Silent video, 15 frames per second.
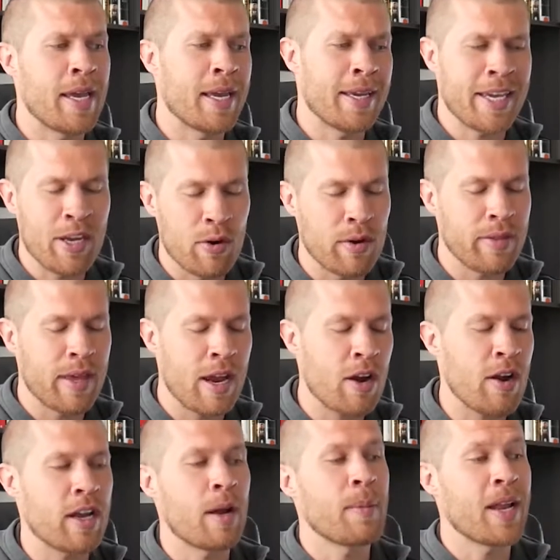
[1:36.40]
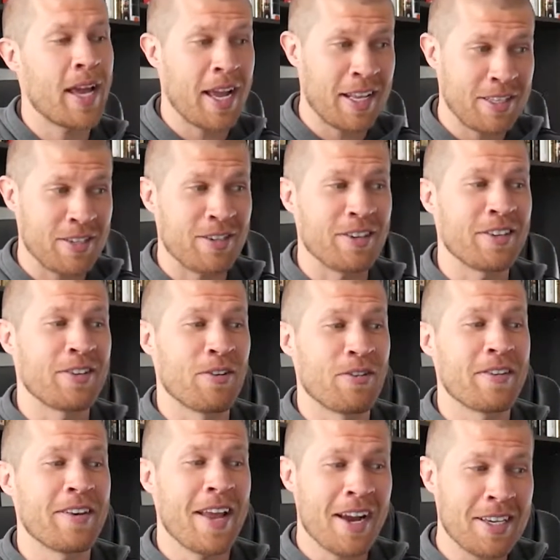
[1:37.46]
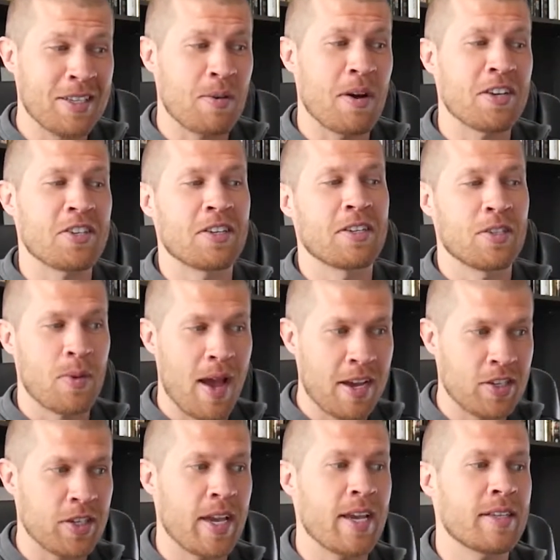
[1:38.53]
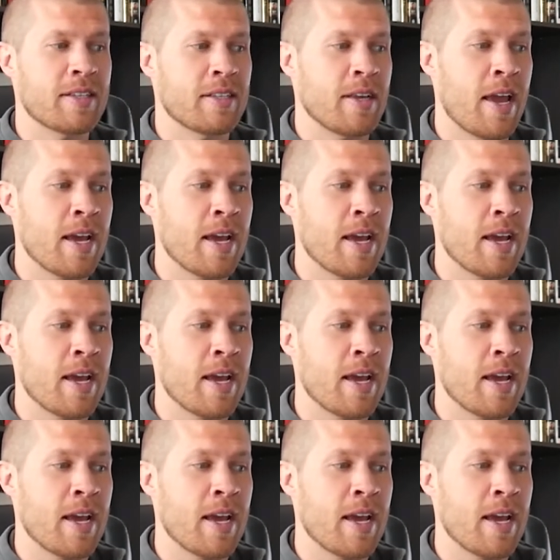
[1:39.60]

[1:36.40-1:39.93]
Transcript: here and there. And I'm going to answer your next question because you actually asked